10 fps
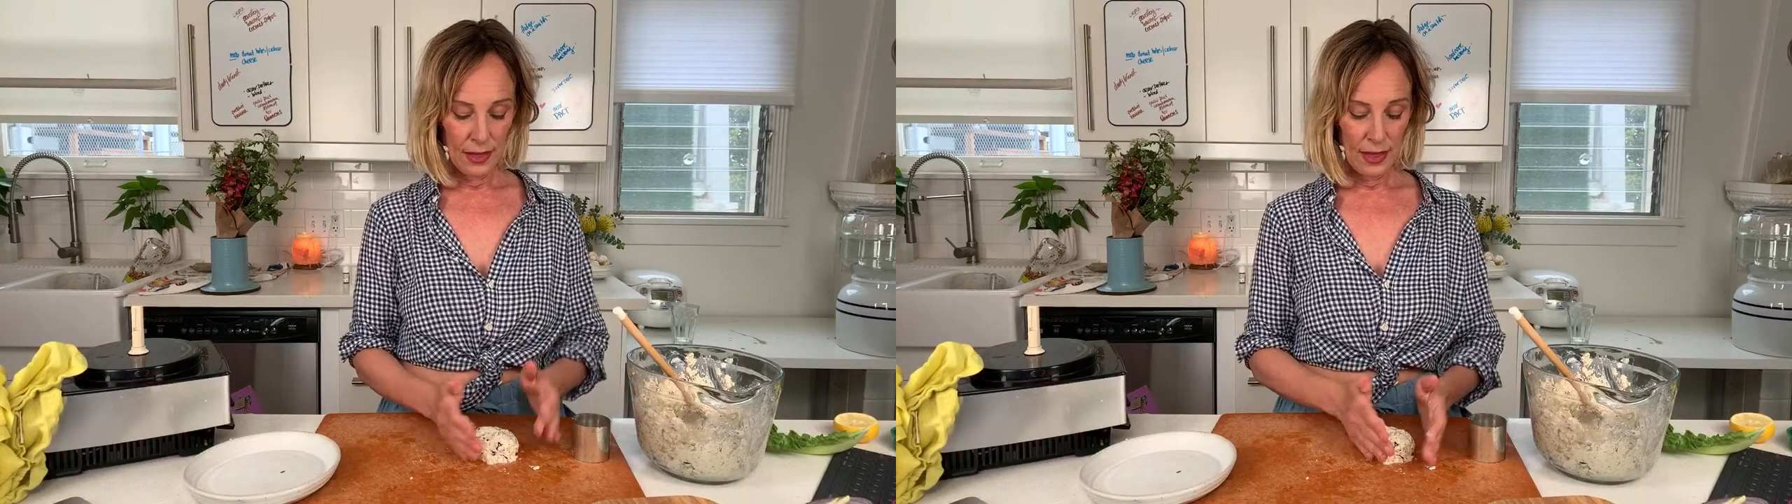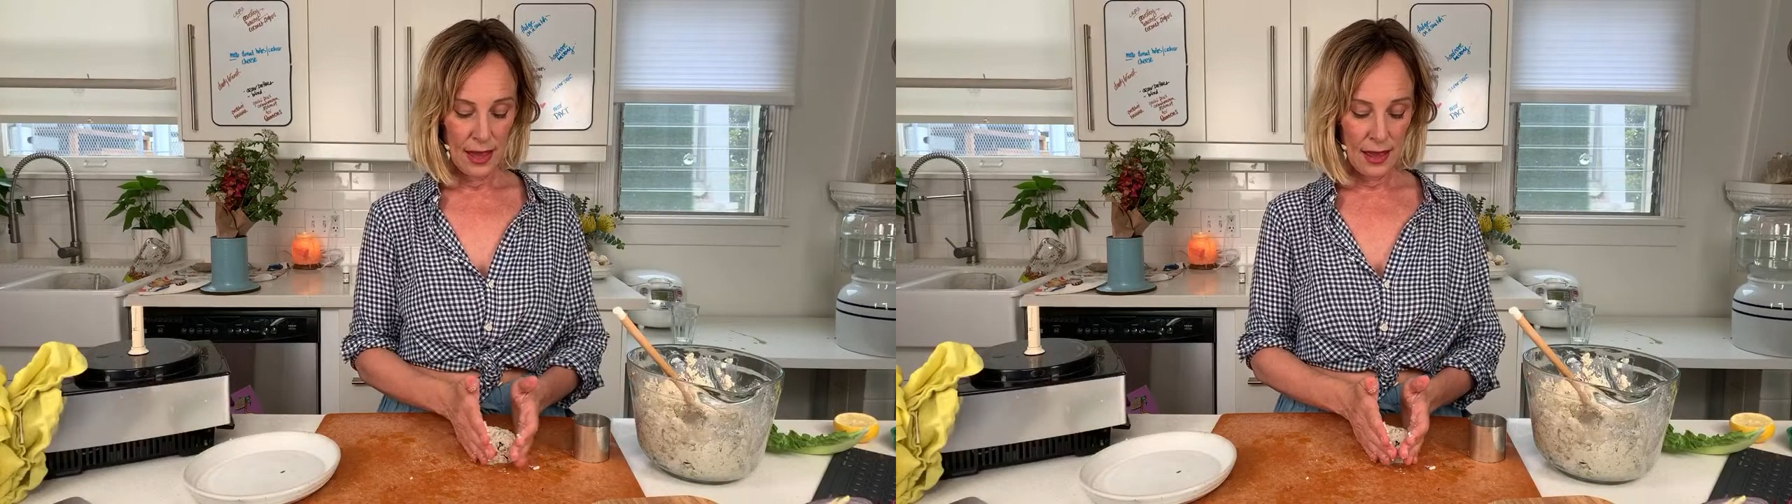
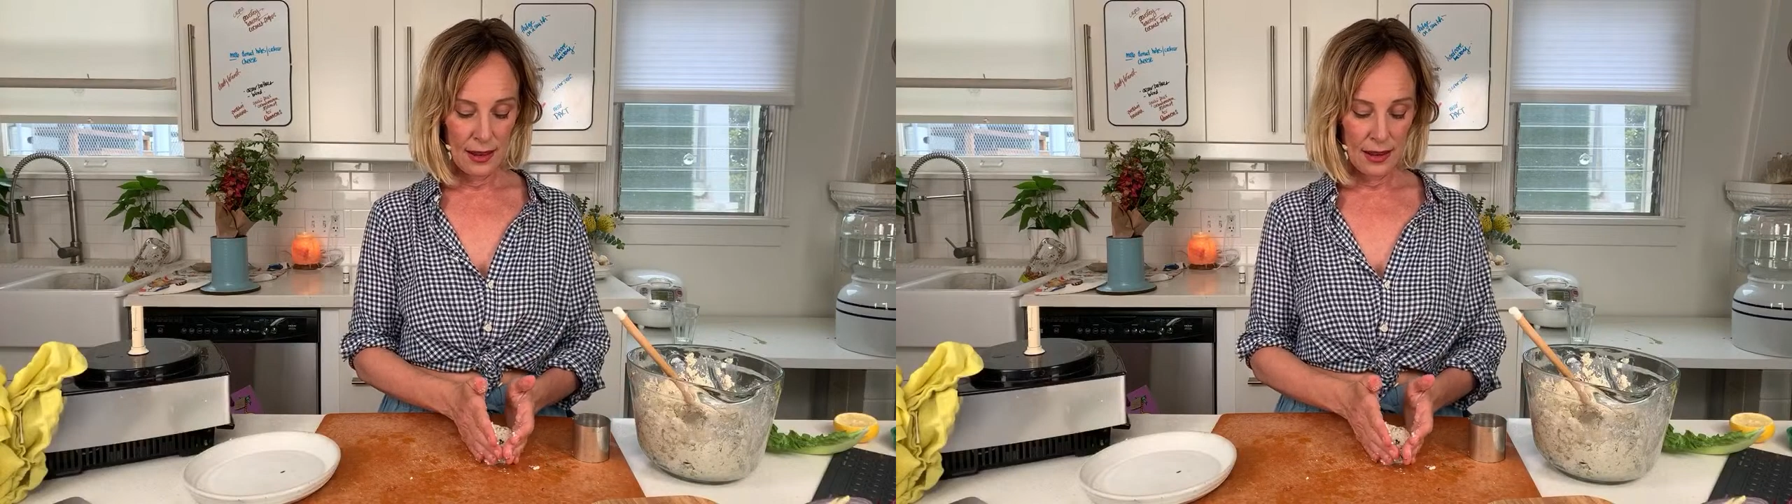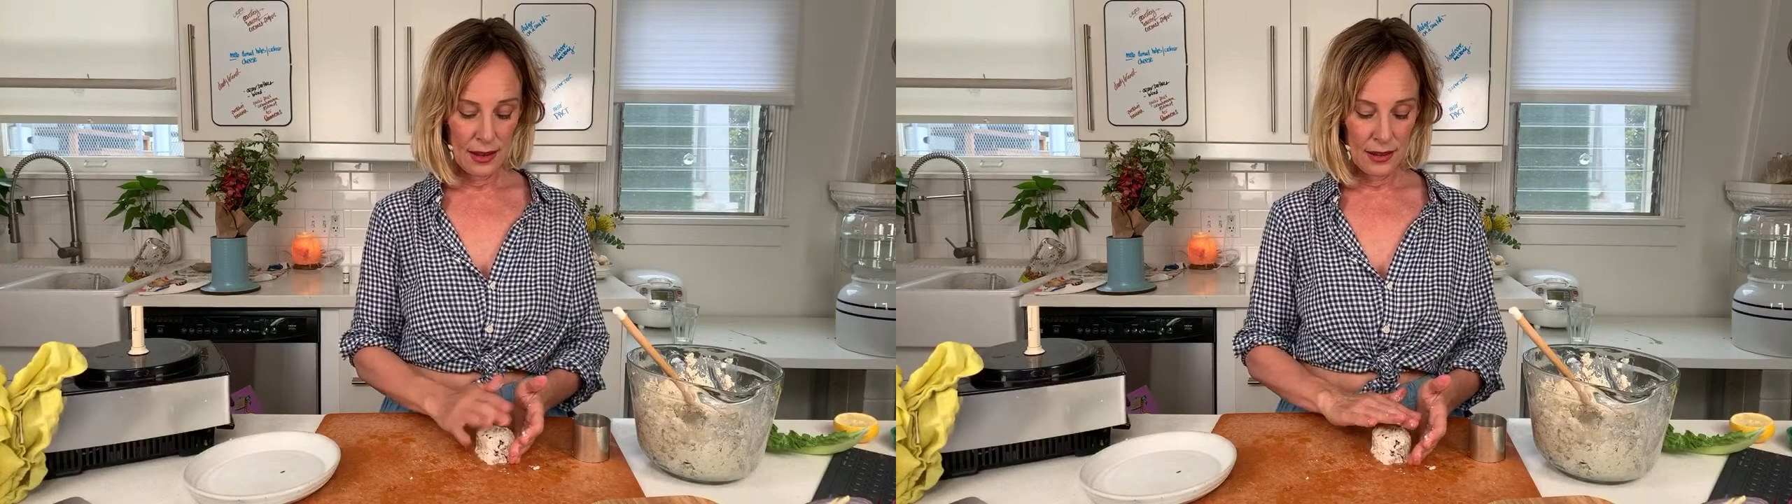
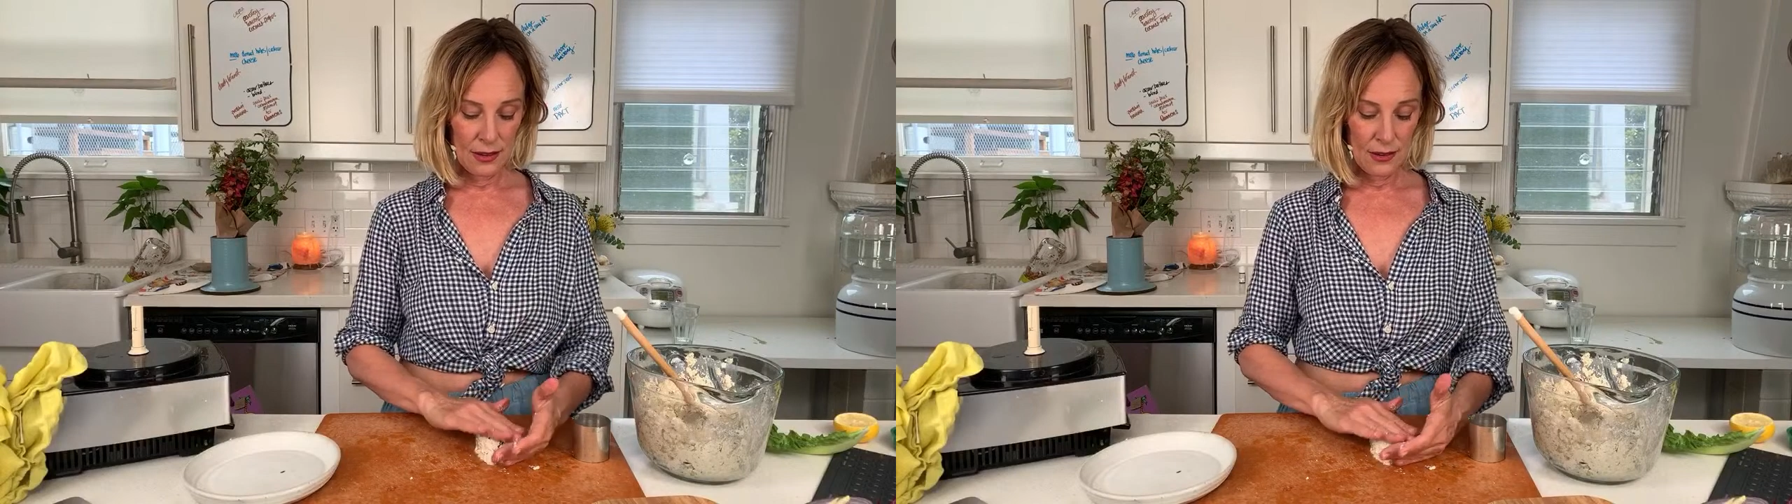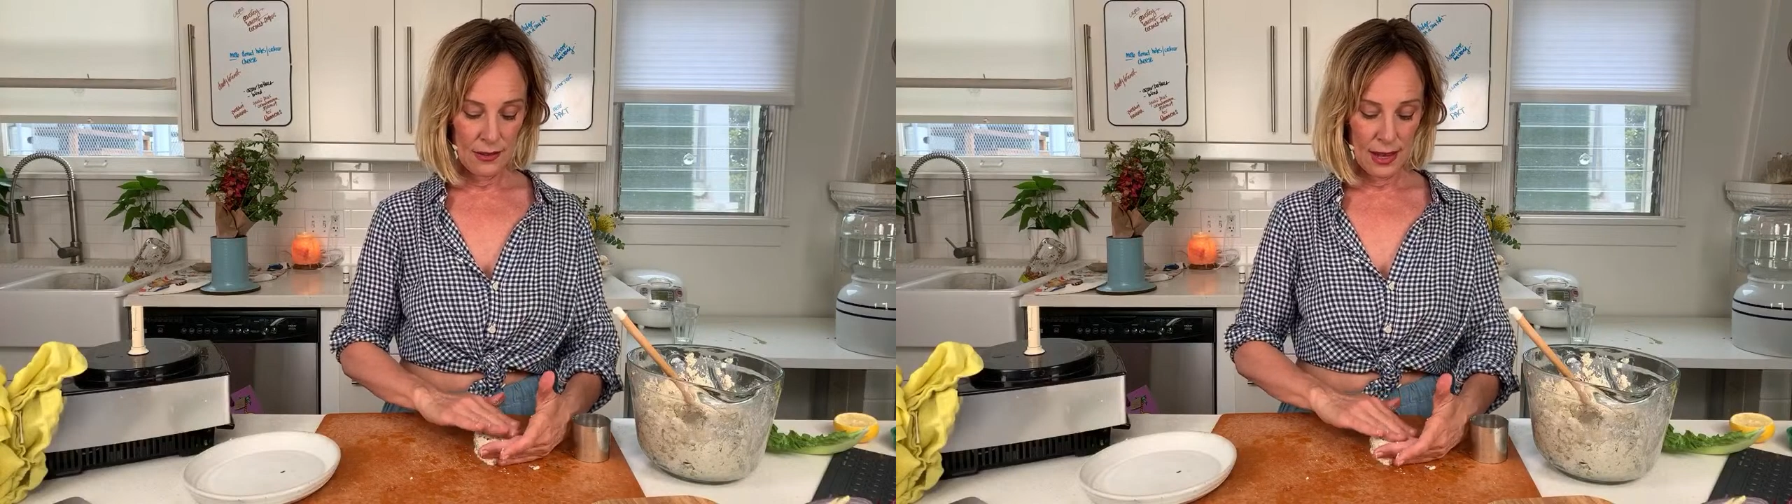then
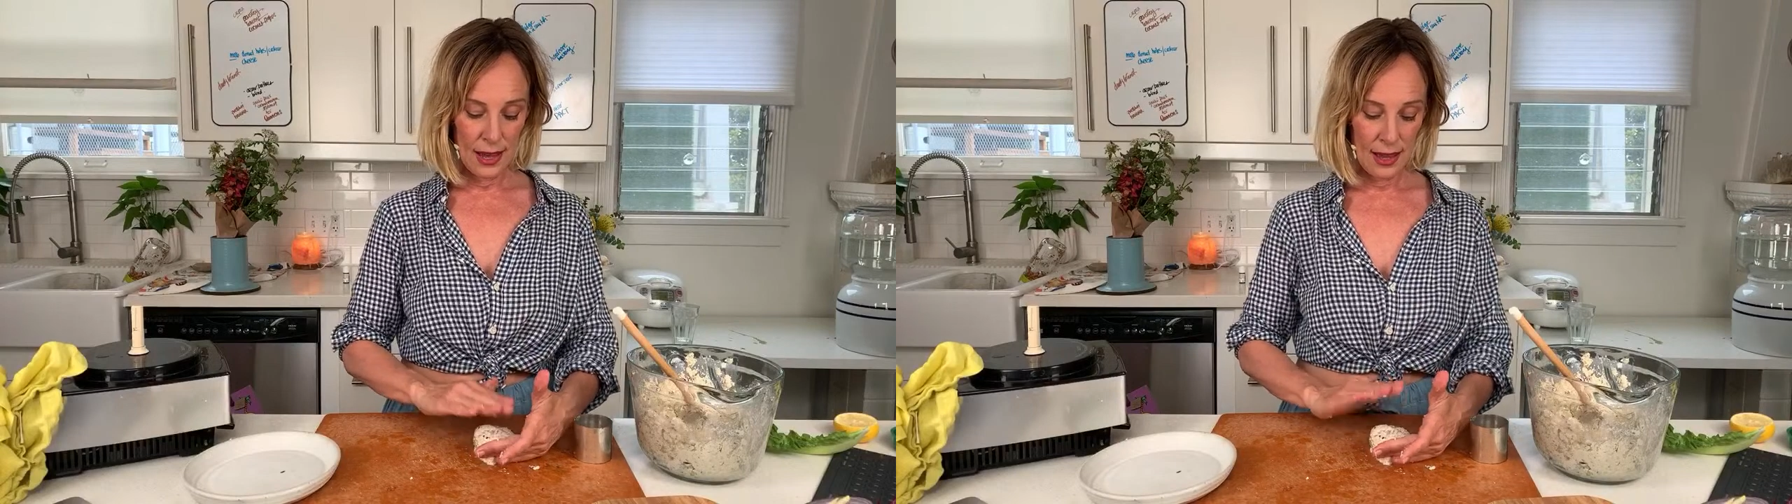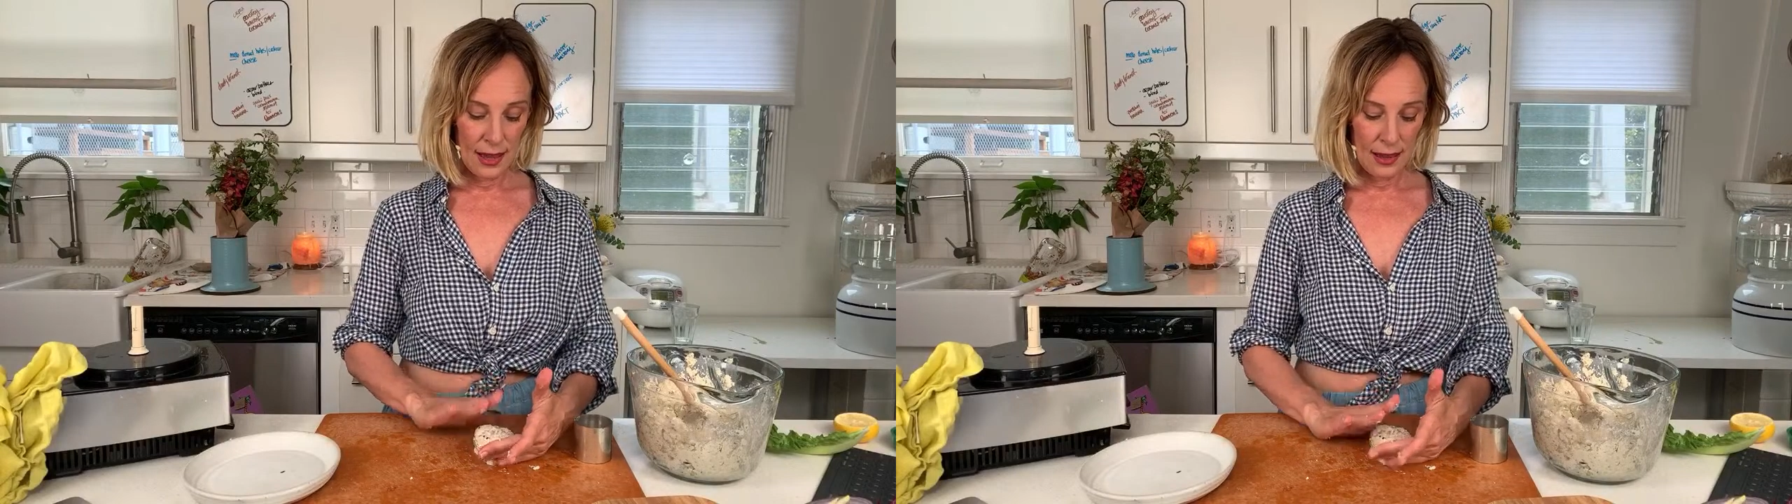you
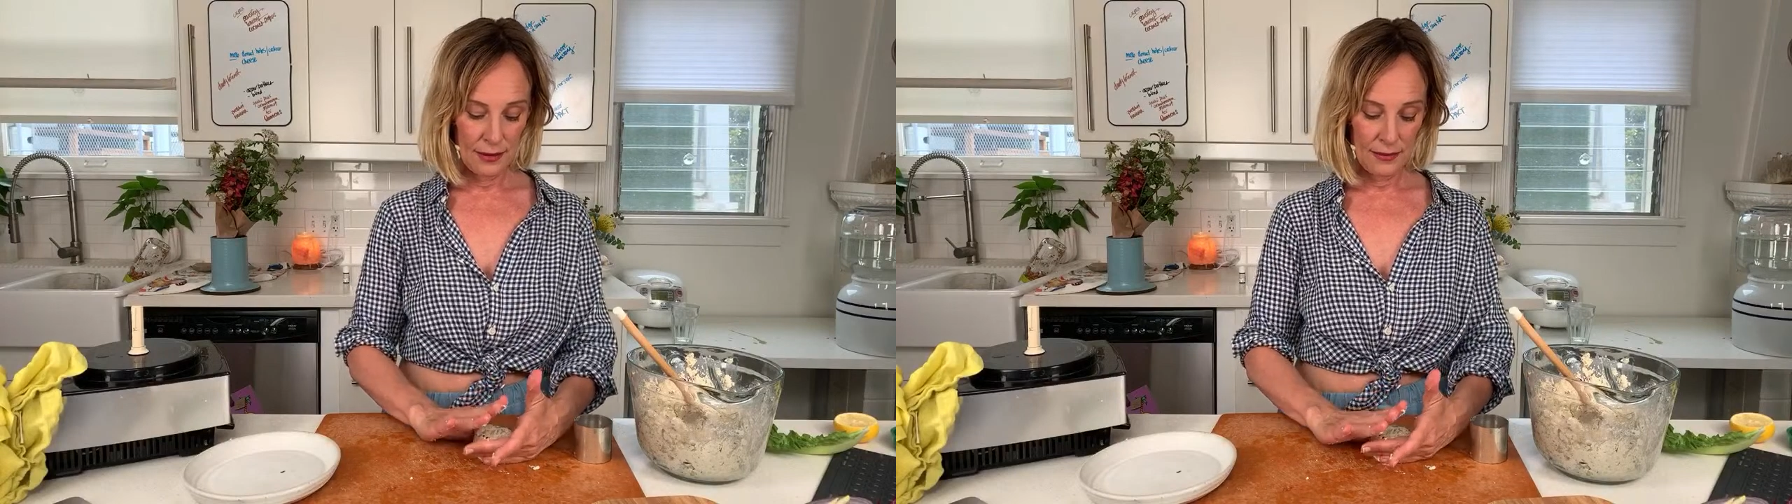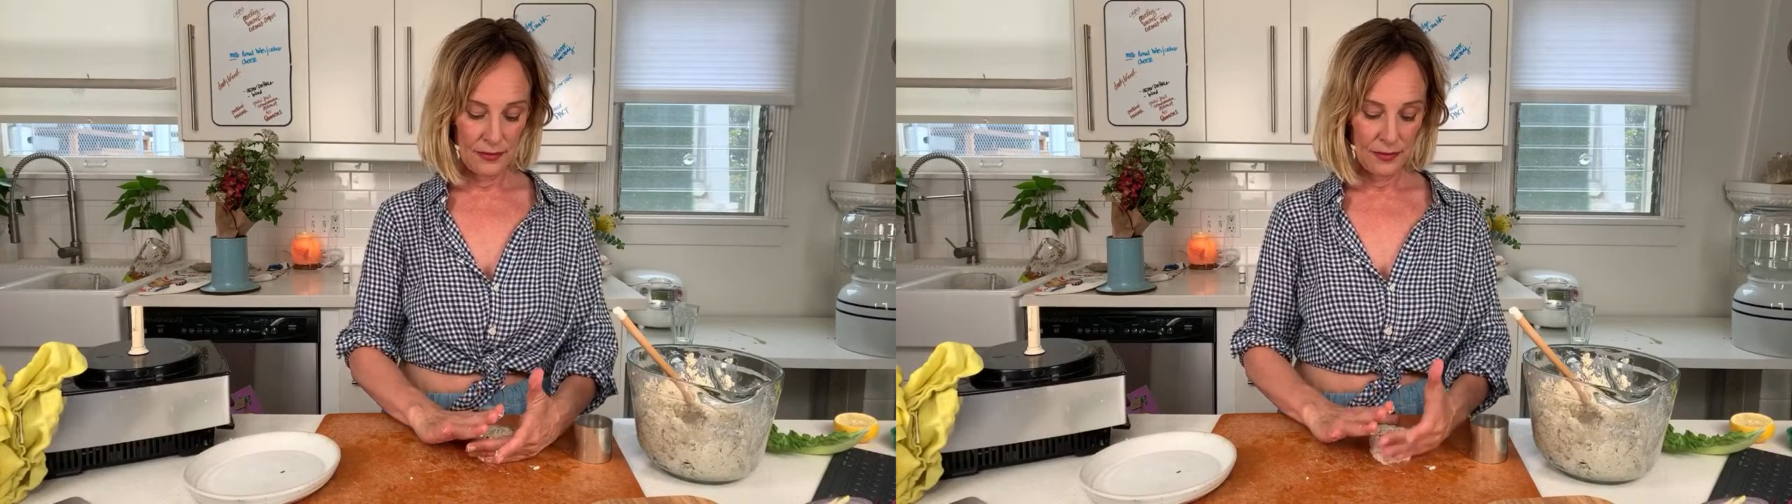can.